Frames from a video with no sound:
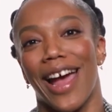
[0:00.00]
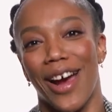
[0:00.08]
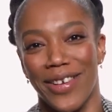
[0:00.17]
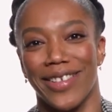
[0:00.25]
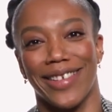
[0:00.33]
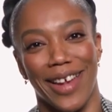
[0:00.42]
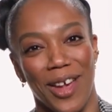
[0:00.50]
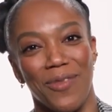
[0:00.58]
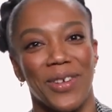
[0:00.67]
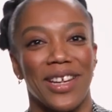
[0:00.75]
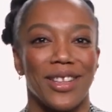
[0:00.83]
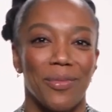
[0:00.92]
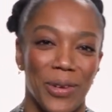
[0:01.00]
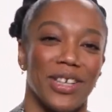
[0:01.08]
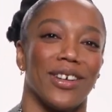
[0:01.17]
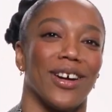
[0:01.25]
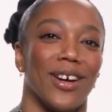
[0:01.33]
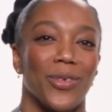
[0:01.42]
character name in The
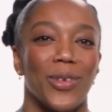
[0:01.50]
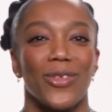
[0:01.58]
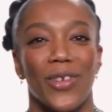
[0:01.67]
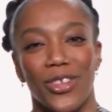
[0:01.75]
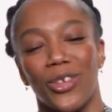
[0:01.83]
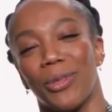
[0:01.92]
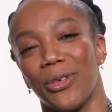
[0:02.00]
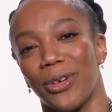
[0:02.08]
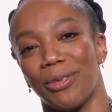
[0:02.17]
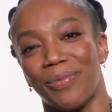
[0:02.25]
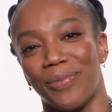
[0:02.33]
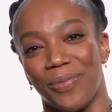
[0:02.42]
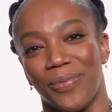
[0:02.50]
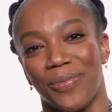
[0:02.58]
Bodyguard was Rachel Maron.